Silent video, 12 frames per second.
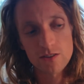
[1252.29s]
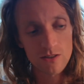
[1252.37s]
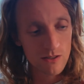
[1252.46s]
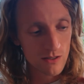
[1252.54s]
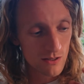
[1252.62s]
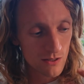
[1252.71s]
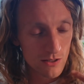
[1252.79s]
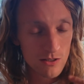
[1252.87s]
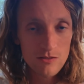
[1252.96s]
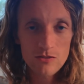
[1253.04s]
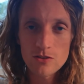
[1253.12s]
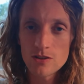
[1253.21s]
a
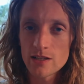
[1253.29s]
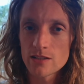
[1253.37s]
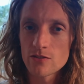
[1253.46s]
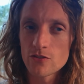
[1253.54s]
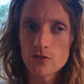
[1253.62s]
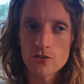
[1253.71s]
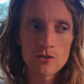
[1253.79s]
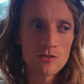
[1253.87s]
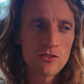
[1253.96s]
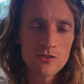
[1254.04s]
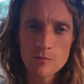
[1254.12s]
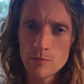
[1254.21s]
lot of collective
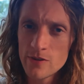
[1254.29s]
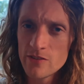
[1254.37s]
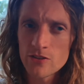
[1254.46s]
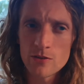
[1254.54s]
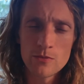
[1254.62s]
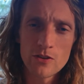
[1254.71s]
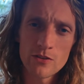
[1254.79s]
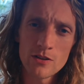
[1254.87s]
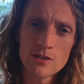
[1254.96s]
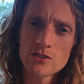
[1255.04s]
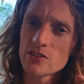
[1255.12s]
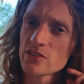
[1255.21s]
stories and myths and
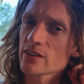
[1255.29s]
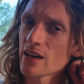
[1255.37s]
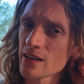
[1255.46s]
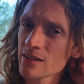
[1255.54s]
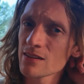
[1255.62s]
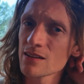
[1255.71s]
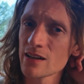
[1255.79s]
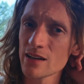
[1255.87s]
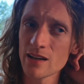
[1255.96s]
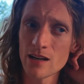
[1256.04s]
mythologies that underlie